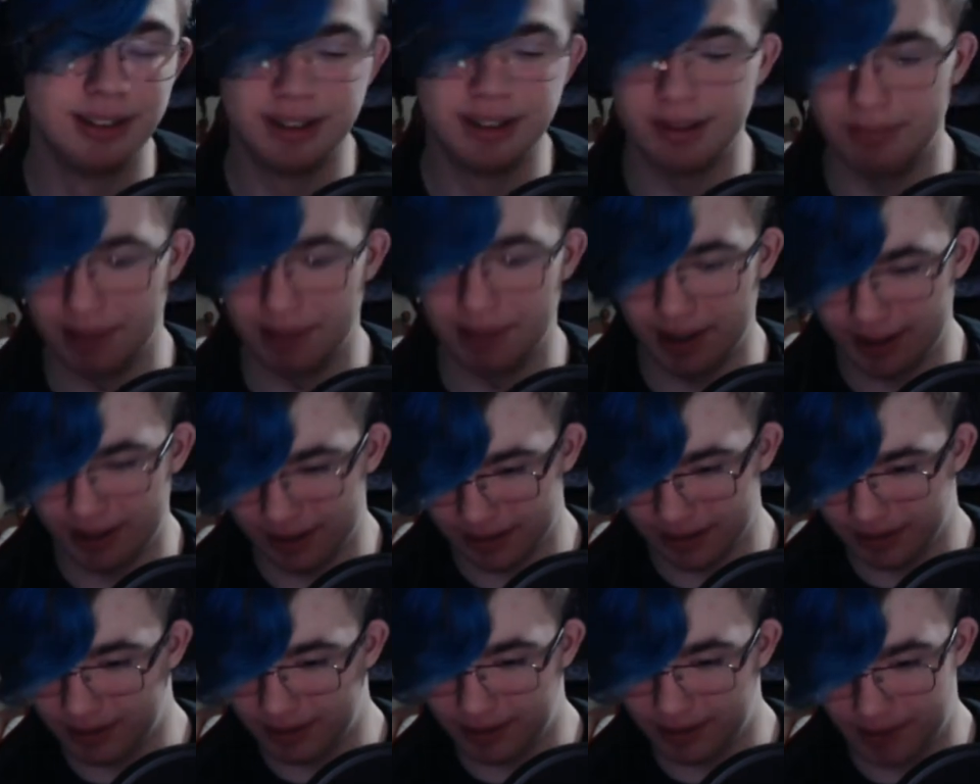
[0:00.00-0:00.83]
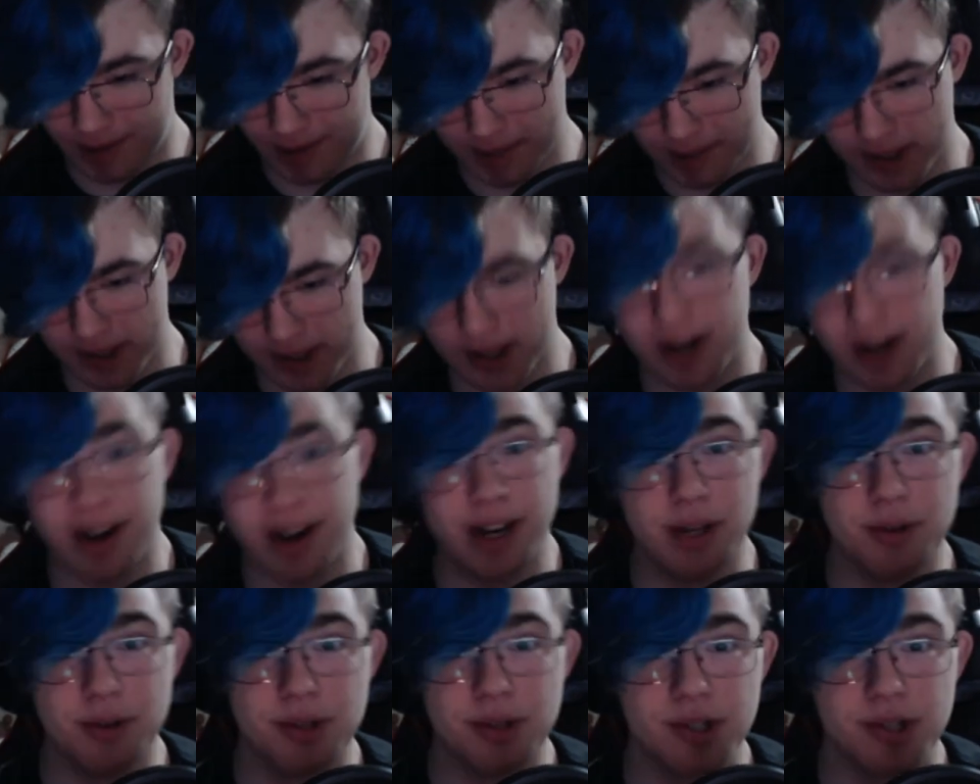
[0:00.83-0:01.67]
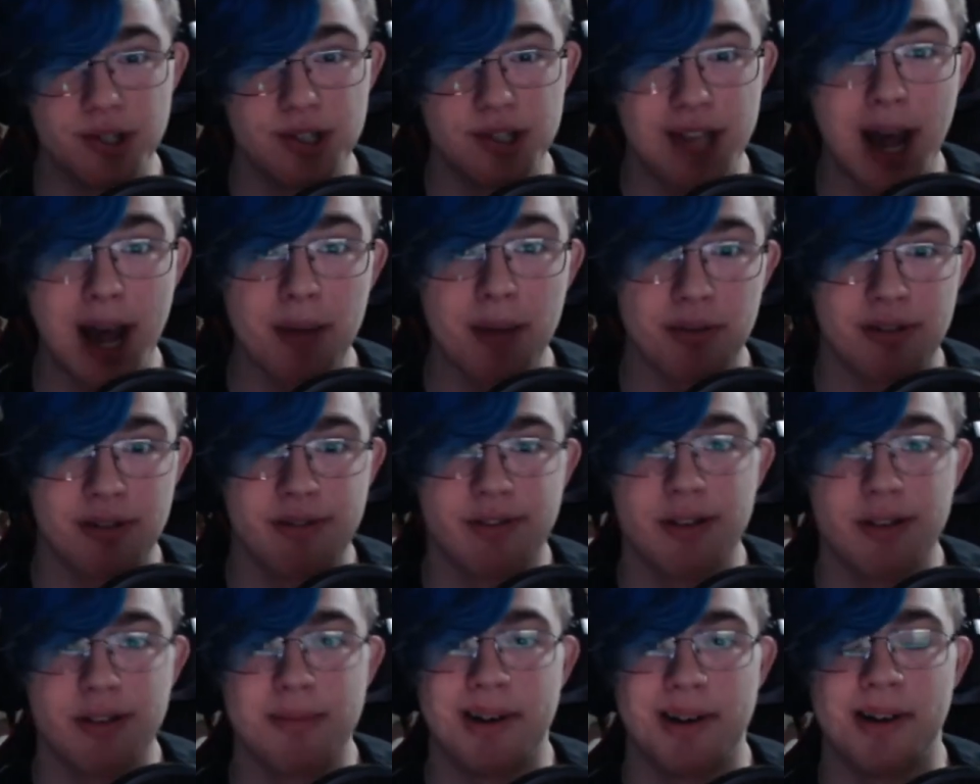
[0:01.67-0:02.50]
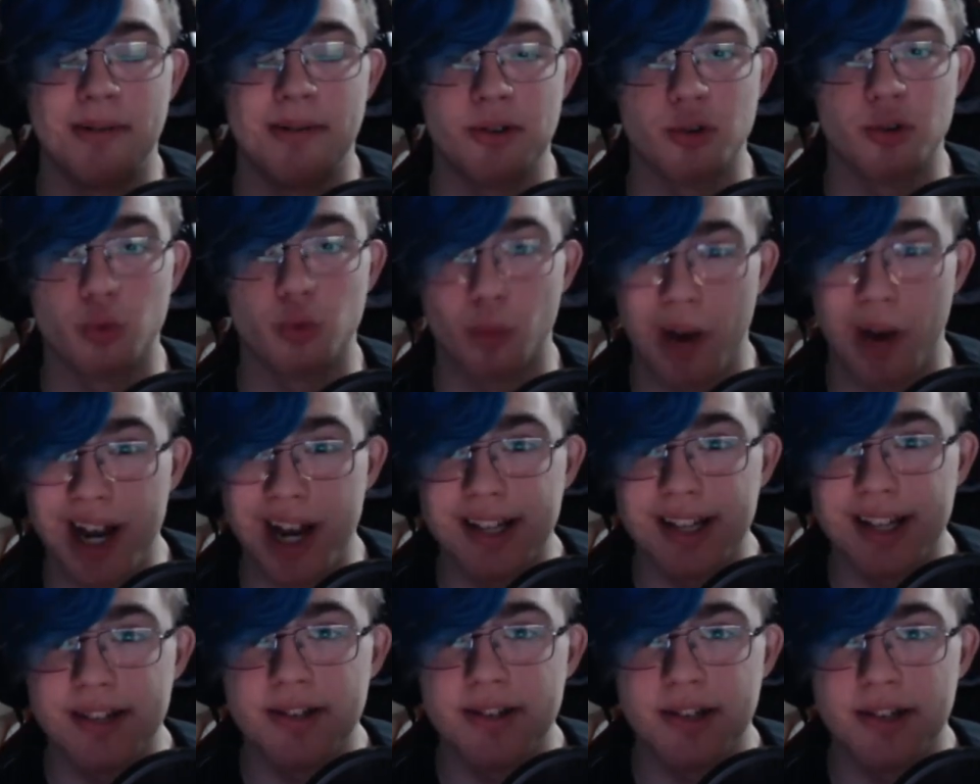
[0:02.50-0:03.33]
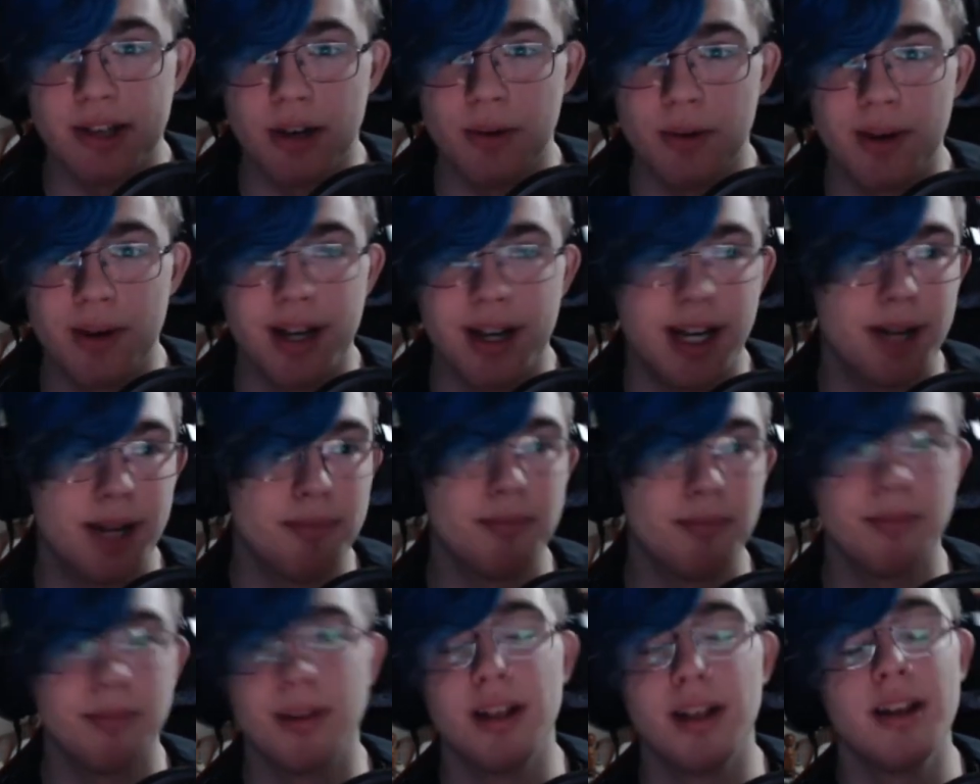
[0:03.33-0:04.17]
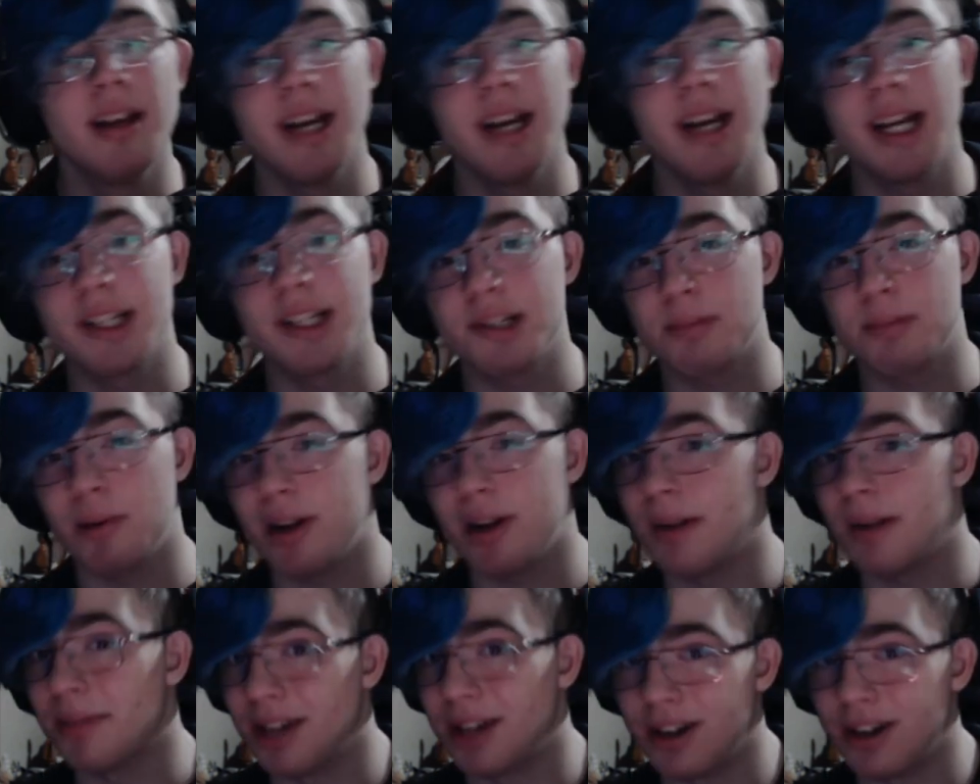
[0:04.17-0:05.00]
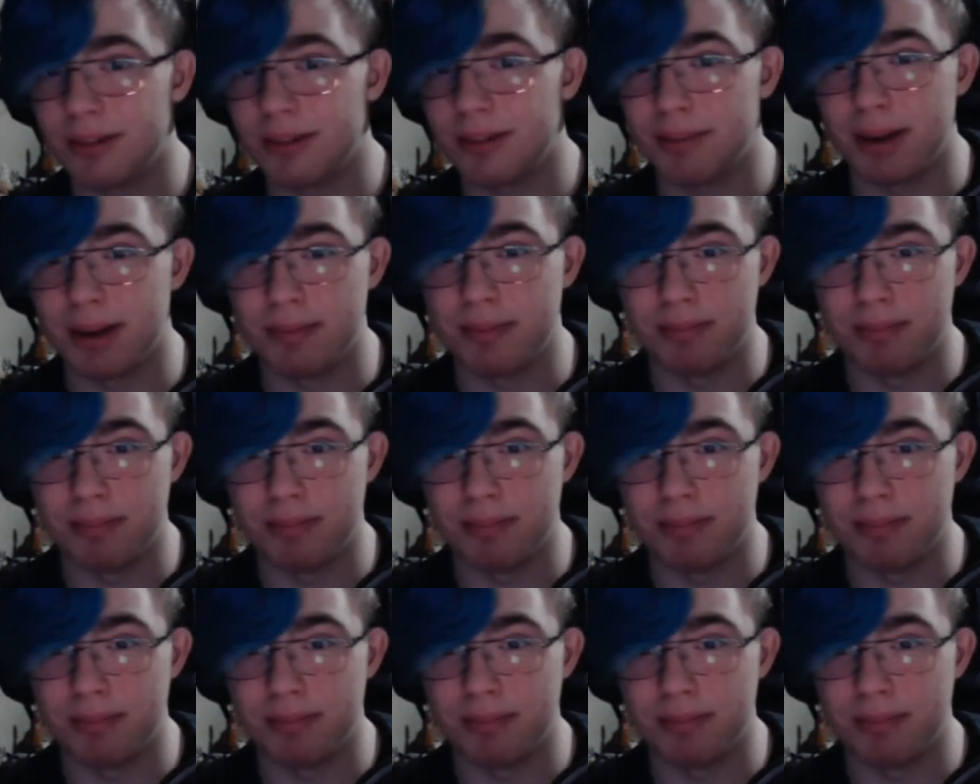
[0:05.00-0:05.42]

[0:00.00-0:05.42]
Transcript: I'm like, well, I'm sorry, you just stopped right in front of me. I almost ran into you. I'm at this point I'm carrying my